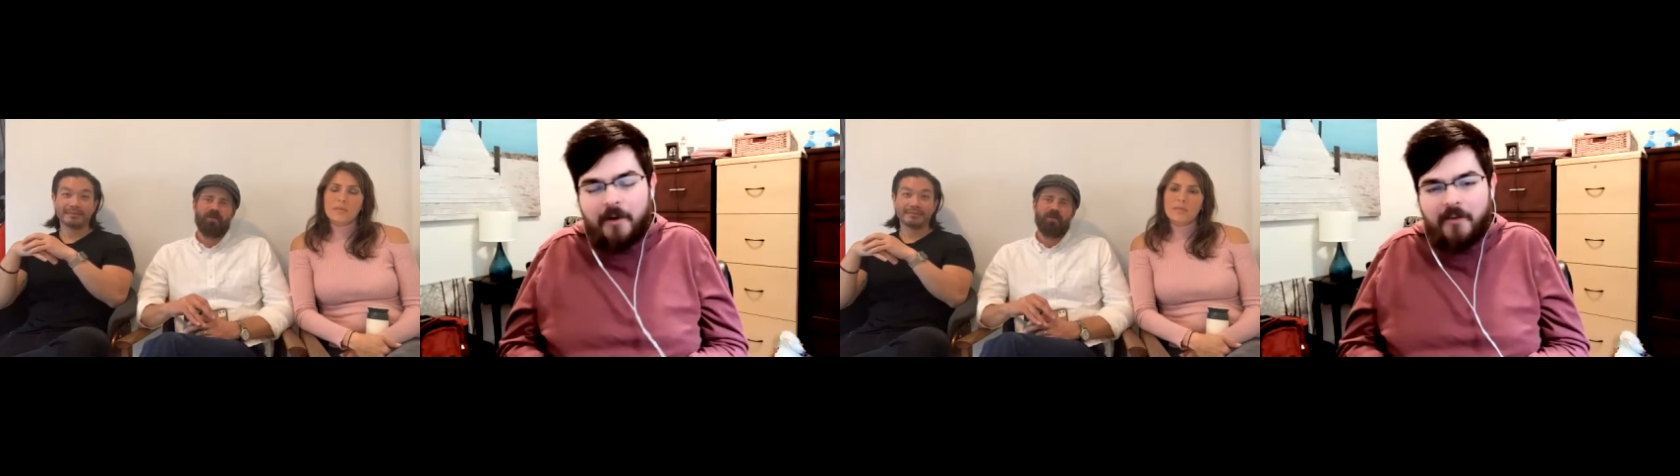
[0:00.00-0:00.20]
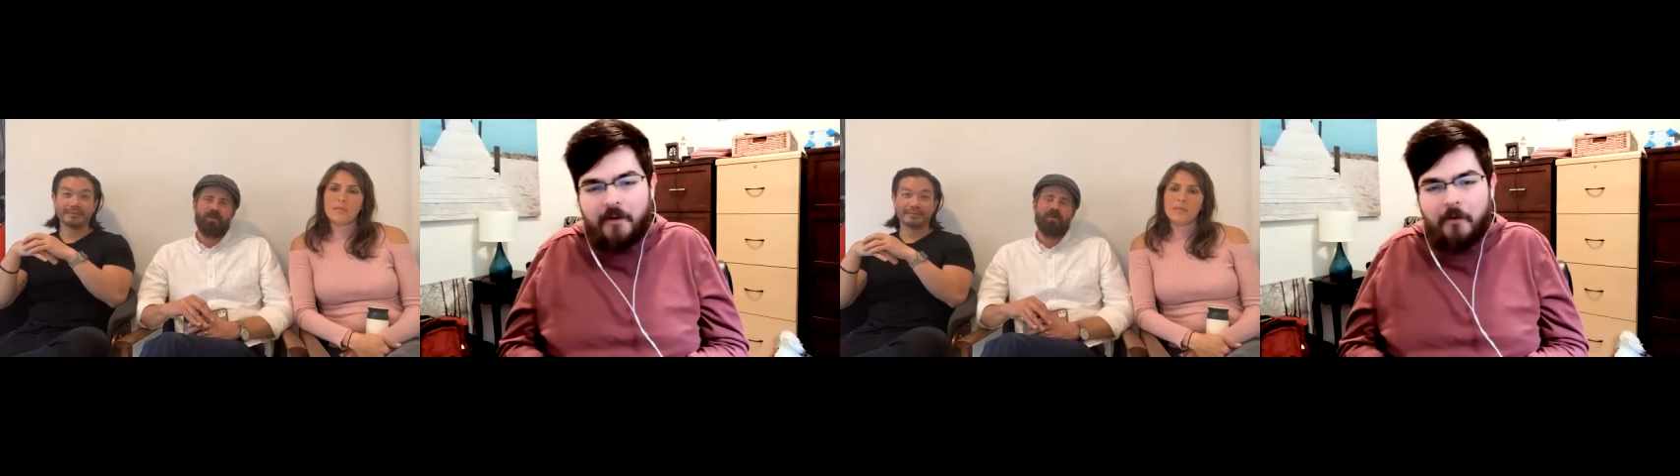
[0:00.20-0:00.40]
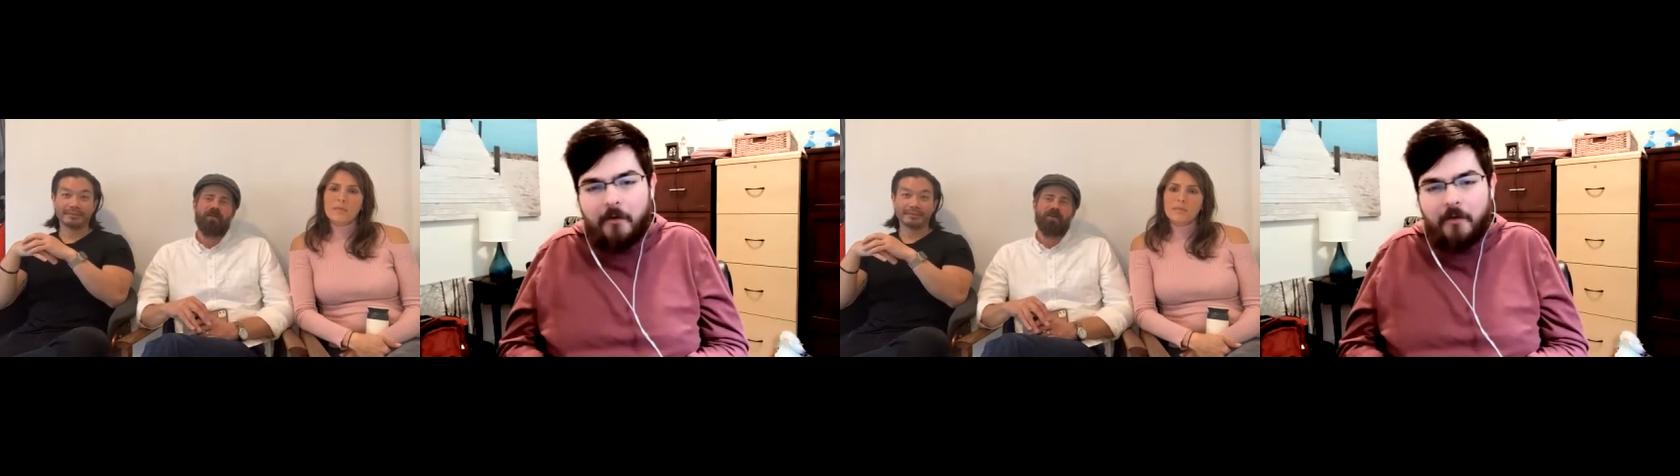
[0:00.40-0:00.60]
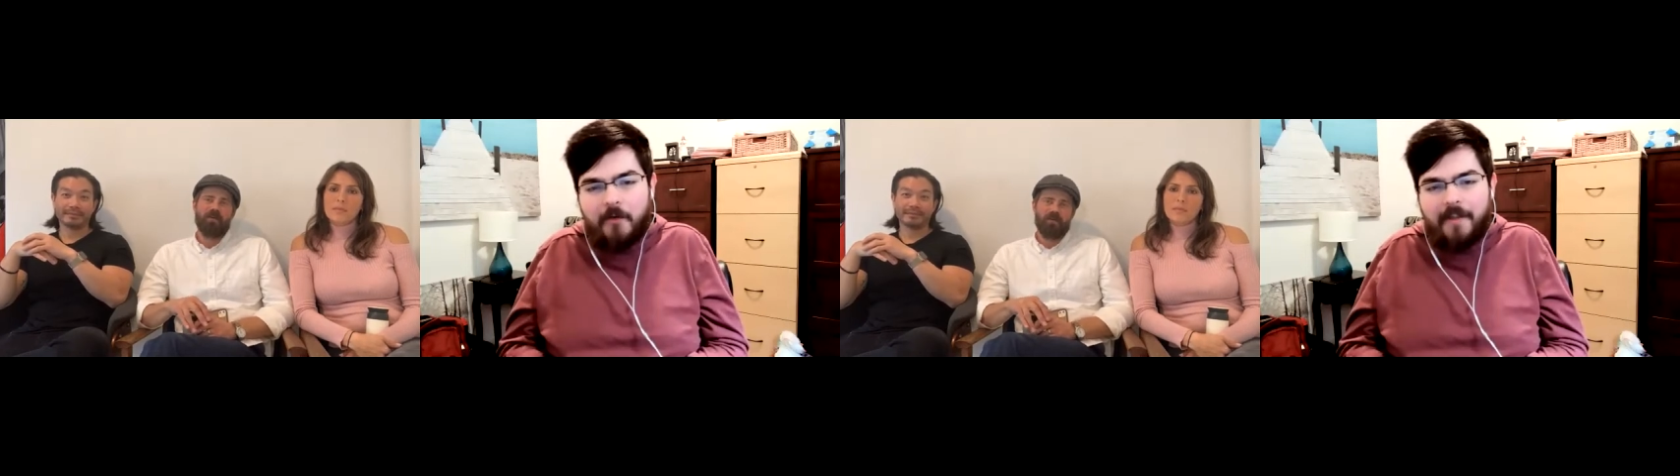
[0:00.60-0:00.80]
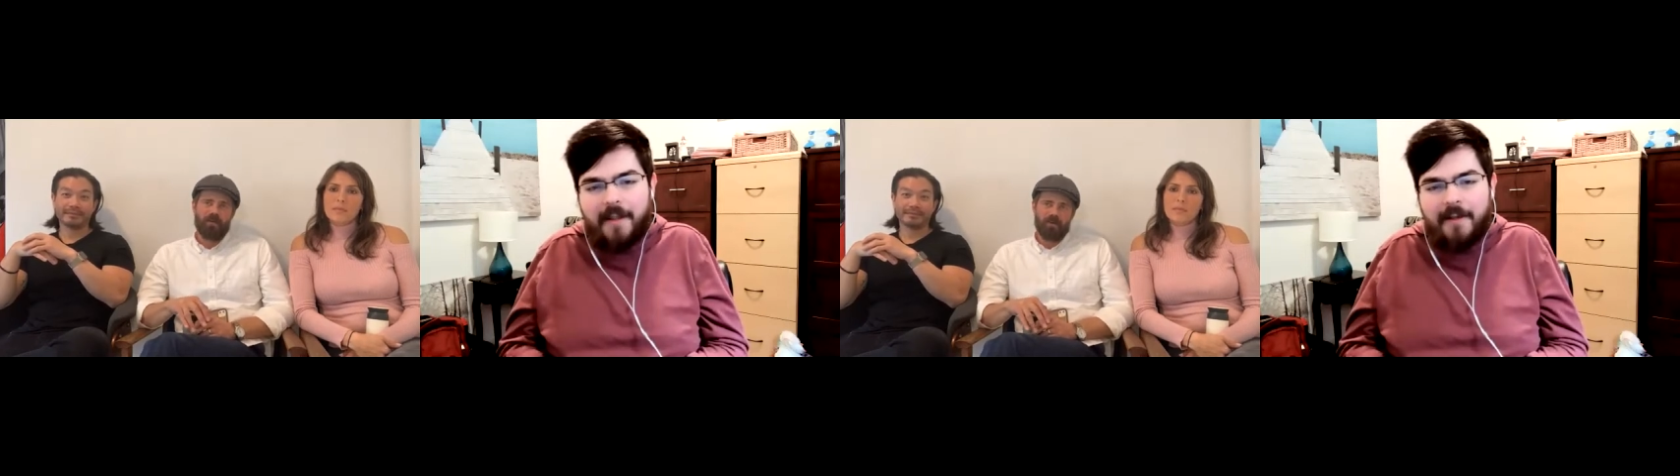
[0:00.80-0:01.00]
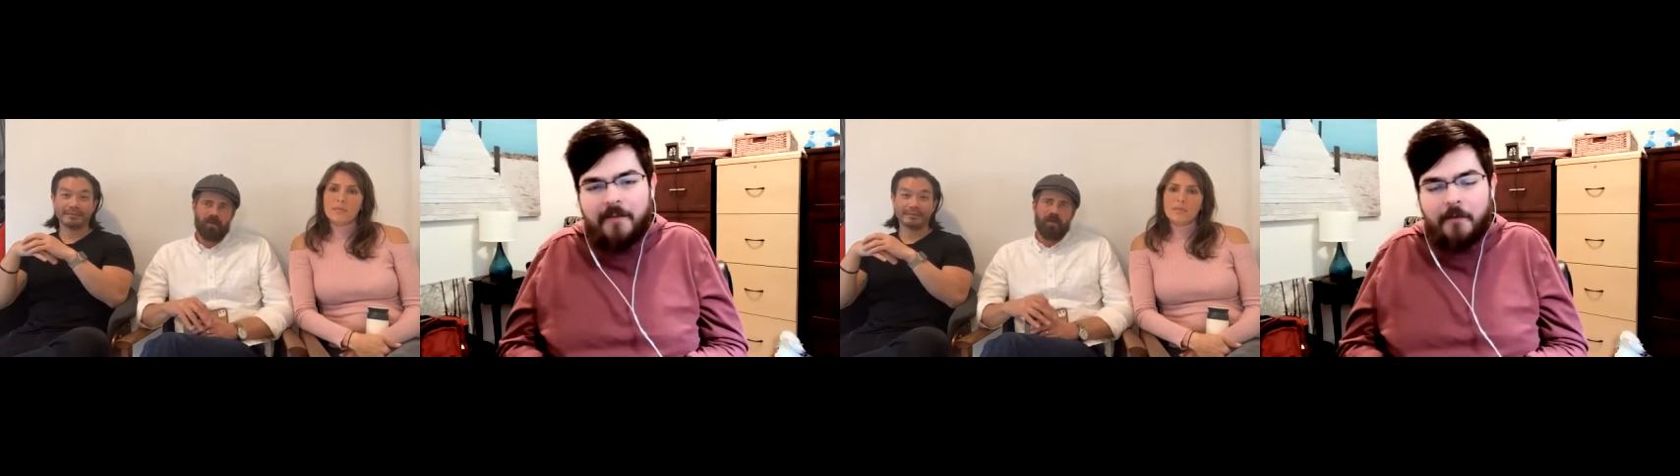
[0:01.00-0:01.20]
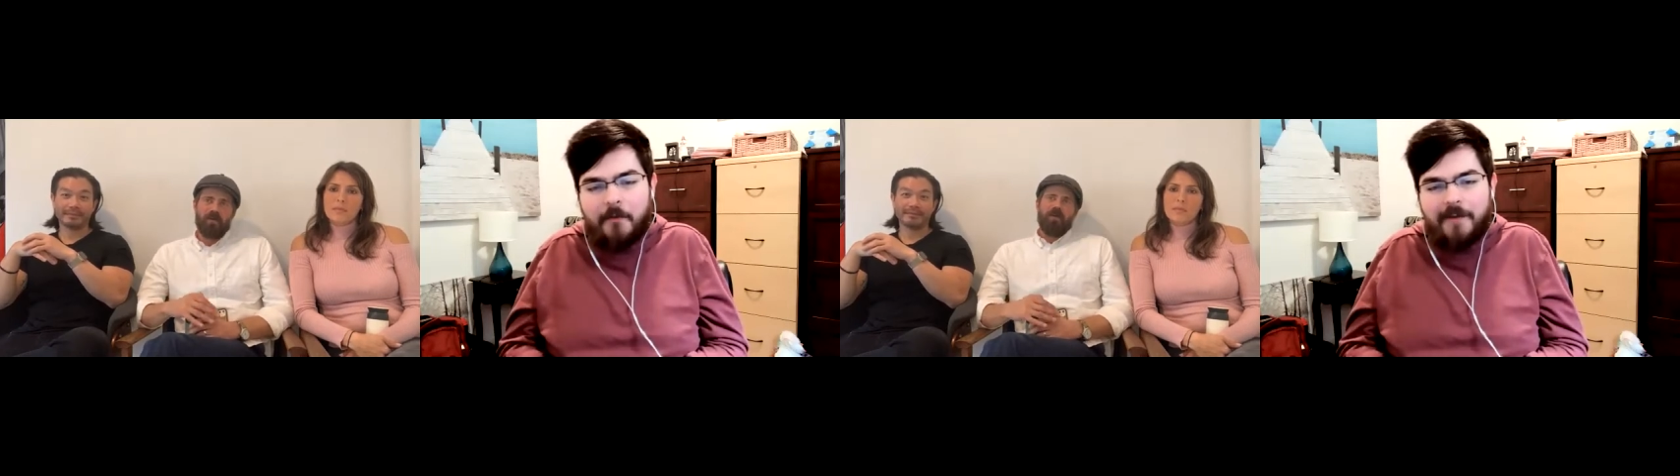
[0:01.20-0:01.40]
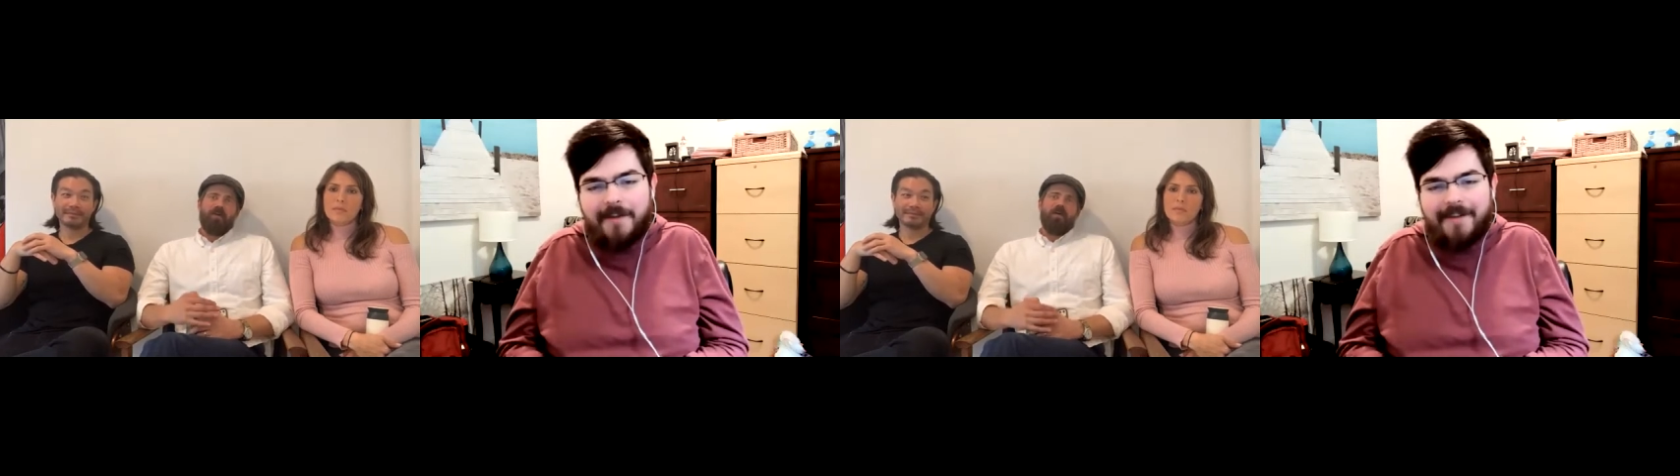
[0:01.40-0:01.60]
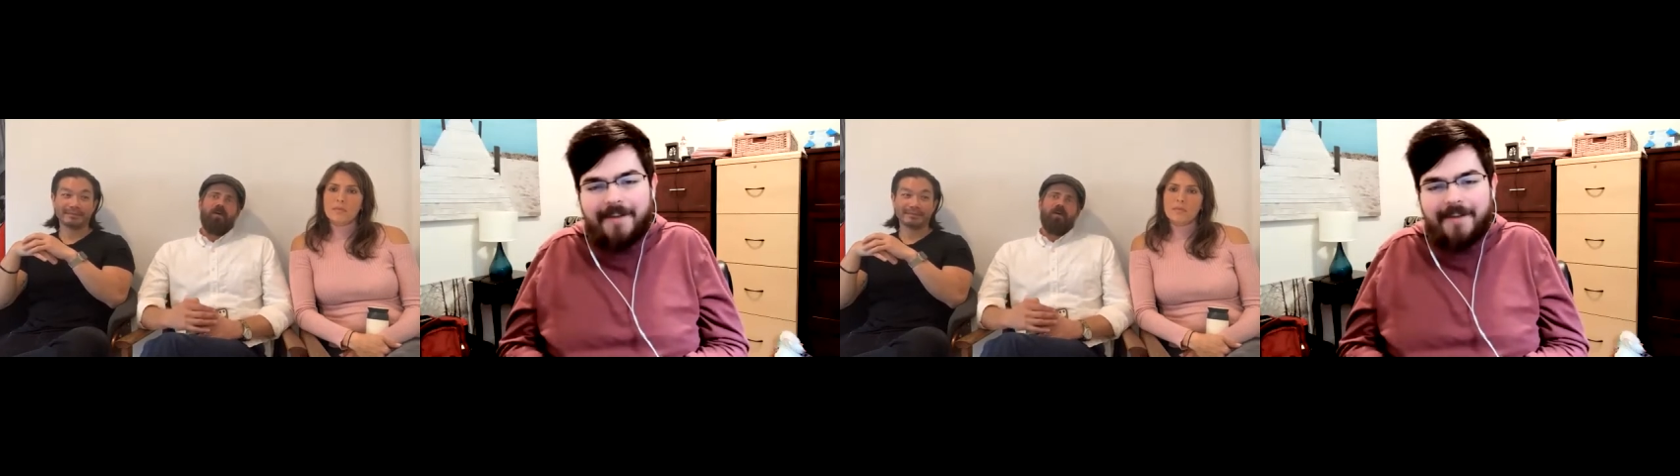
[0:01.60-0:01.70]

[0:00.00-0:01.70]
ratio that is used.